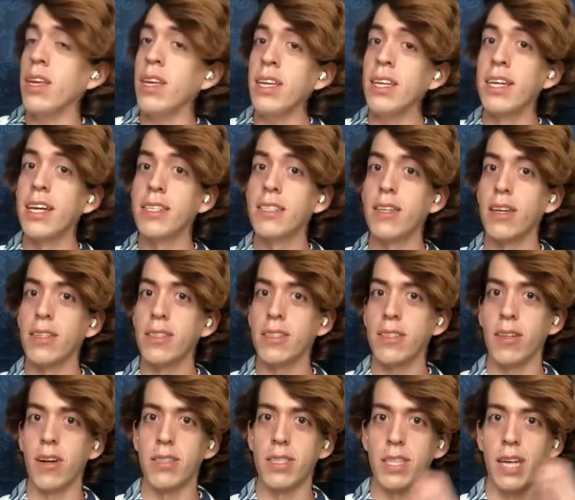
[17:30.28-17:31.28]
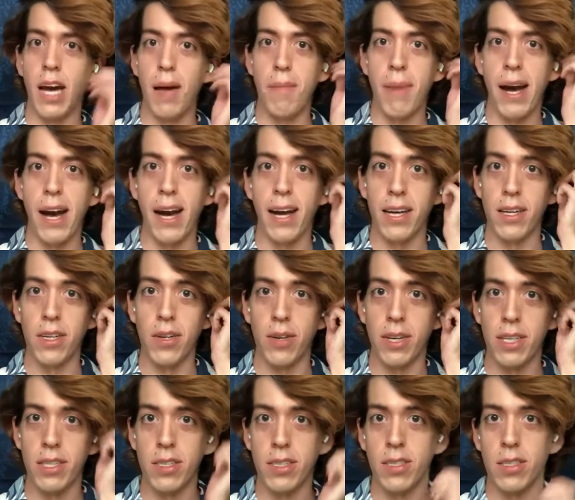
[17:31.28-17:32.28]
it does start to die back, and you
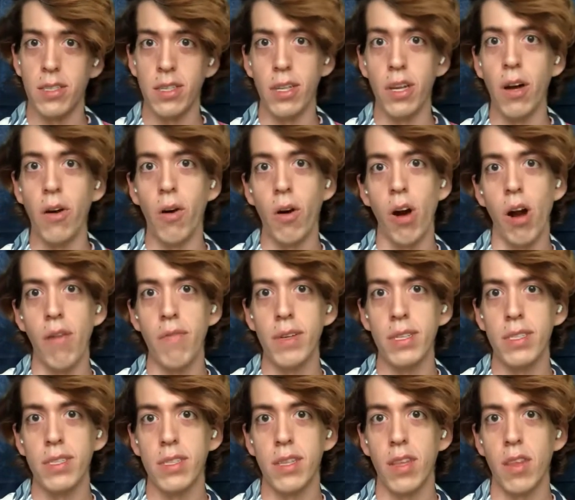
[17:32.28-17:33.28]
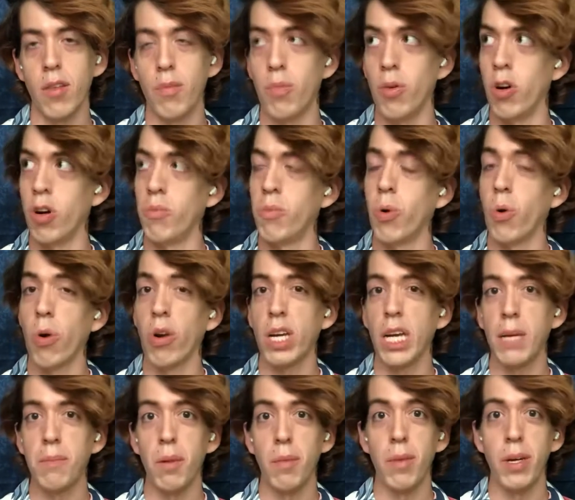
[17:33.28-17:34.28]
can just, harvest the bulb or
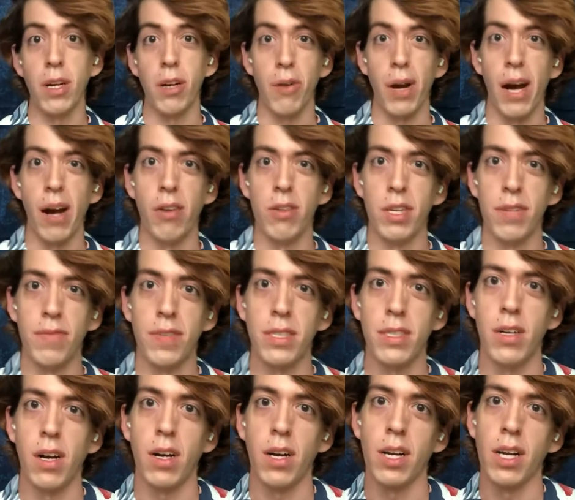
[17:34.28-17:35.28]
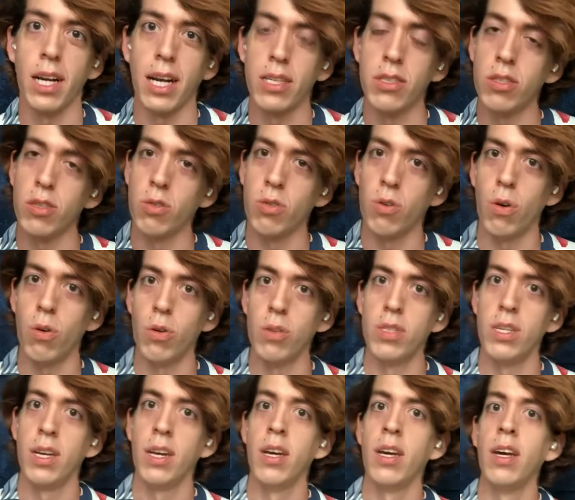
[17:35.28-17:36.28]
keep them in ground if it's not going to get too cold
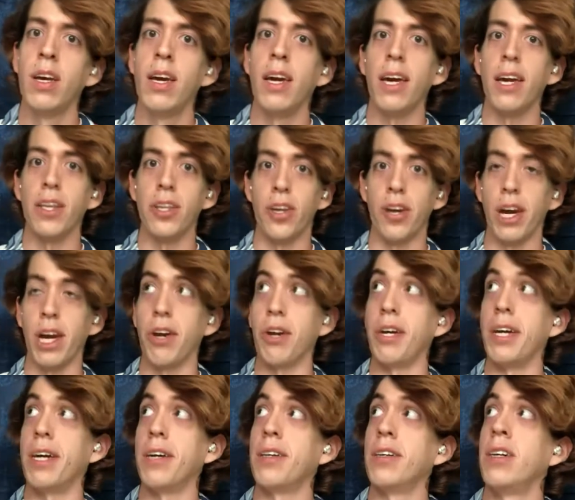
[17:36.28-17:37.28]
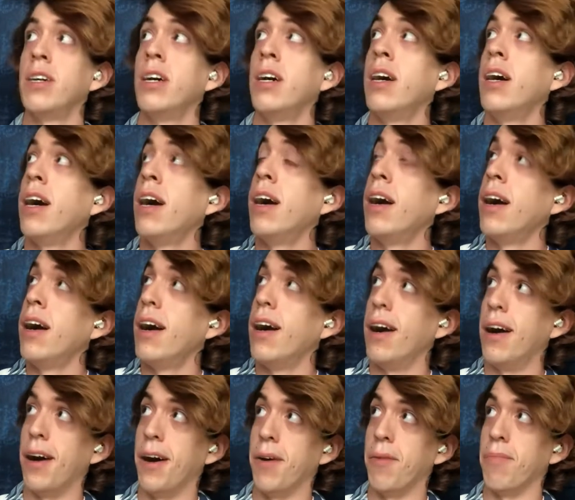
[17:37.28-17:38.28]
in your area.
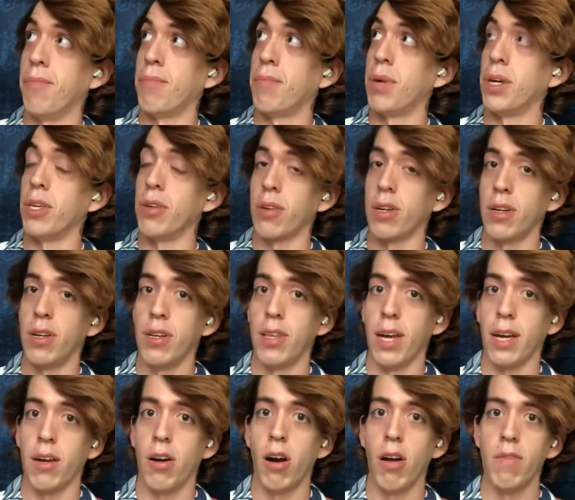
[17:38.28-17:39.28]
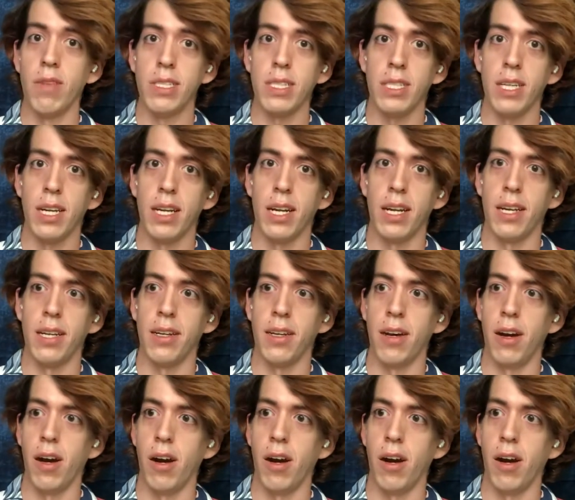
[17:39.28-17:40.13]
But you could like harvest it and,